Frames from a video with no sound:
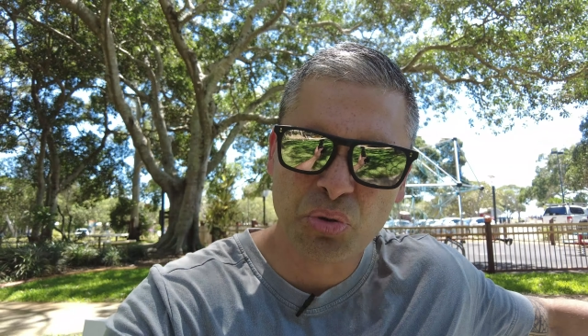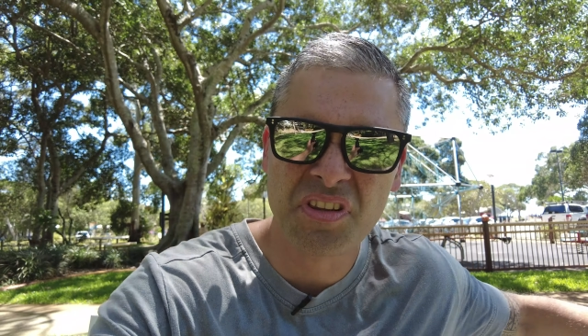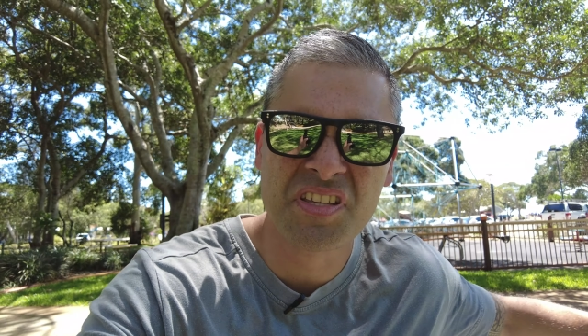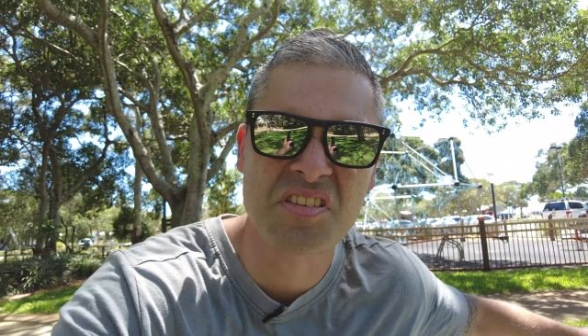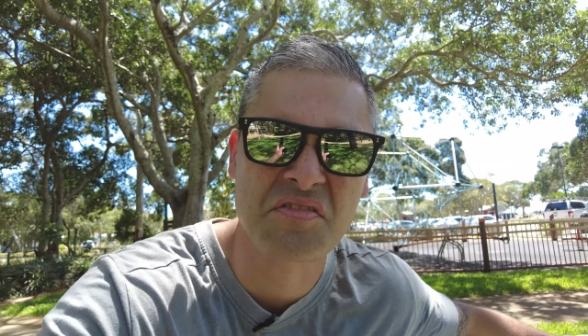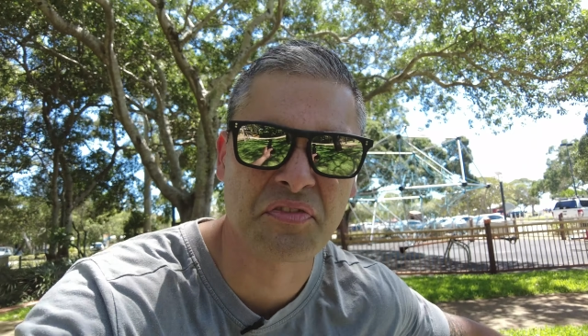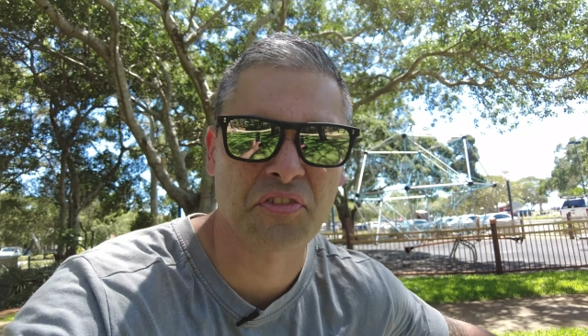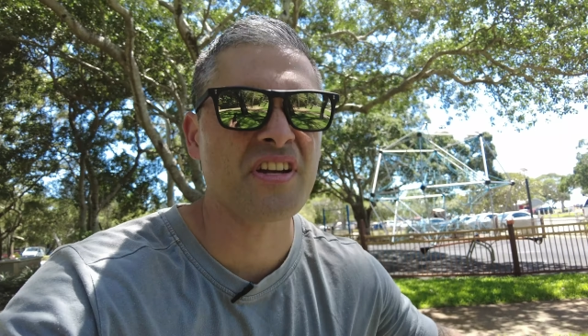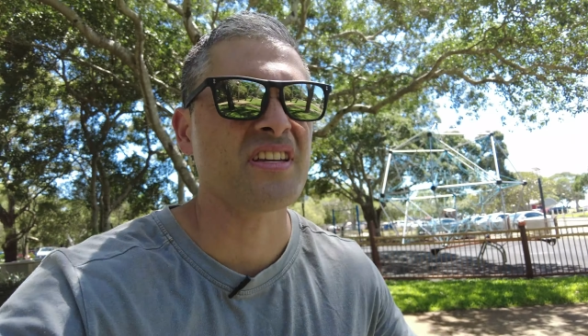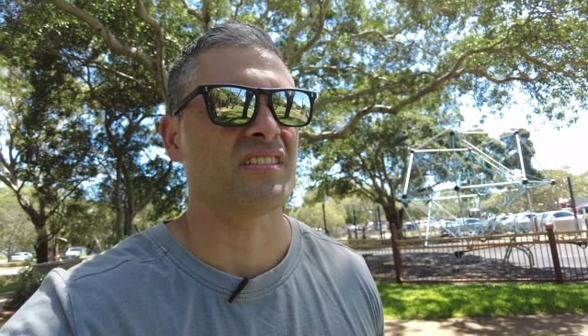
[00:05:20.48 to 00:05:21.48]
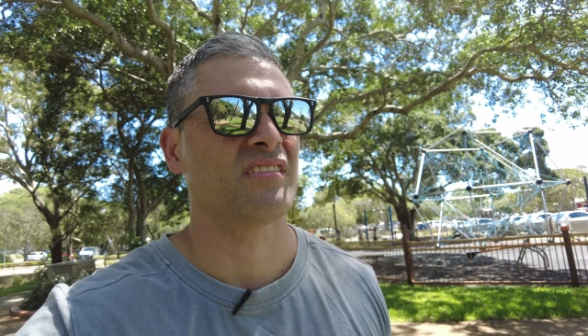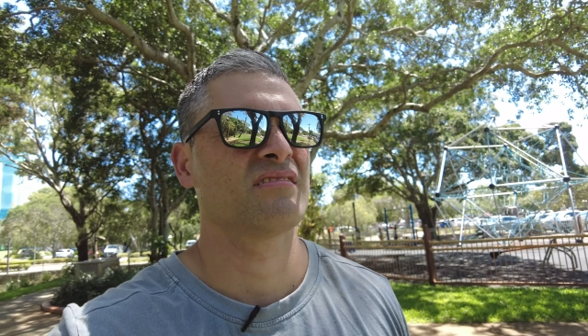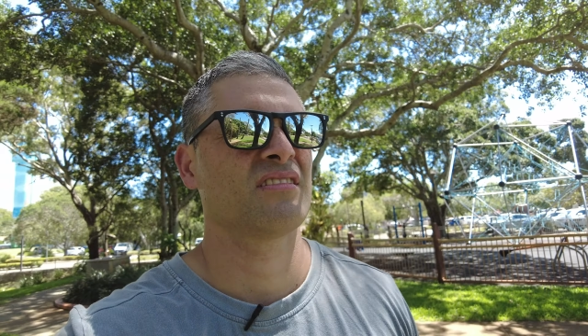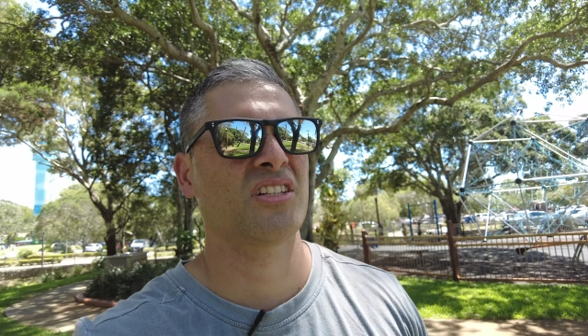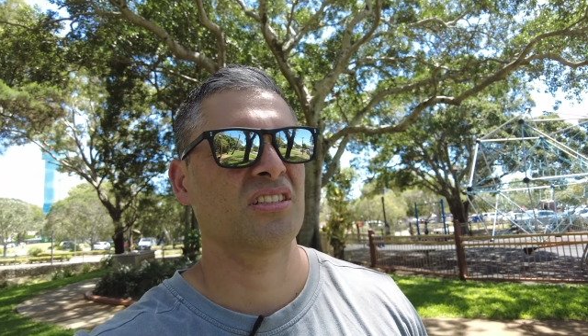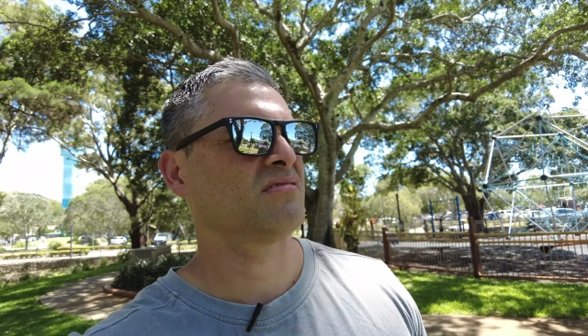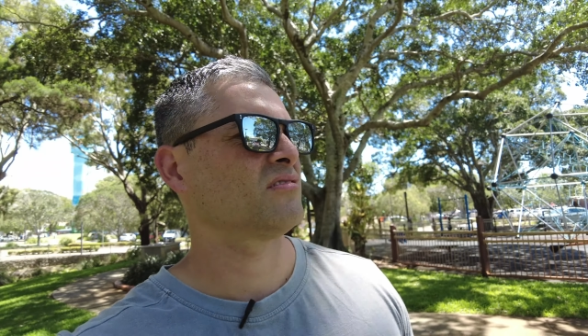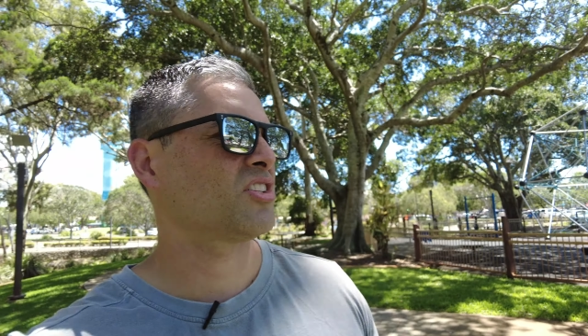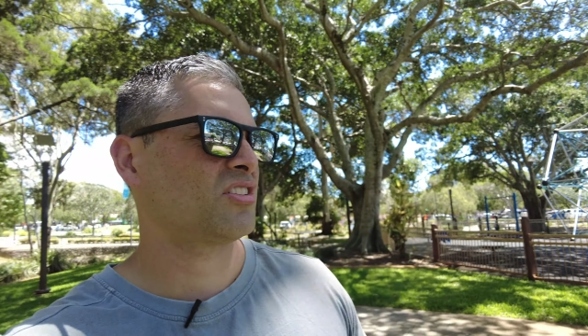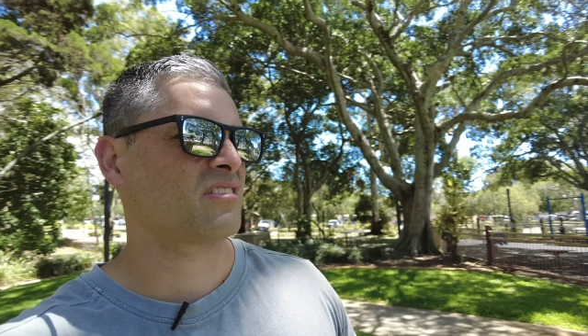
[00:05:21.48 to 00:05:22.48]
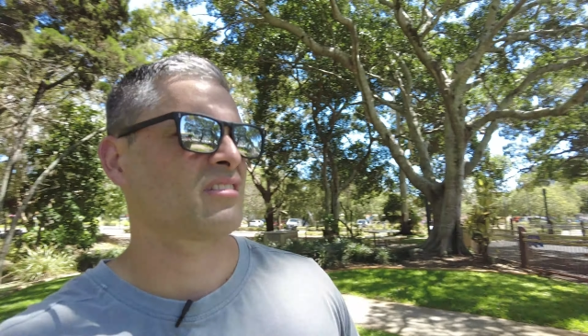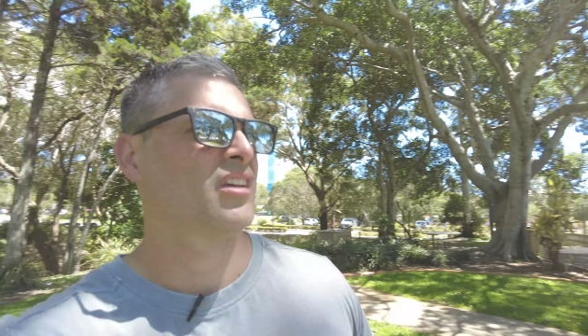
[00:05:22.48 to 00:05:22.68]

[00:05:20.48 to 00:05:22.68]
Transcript: all of this is free. Like, just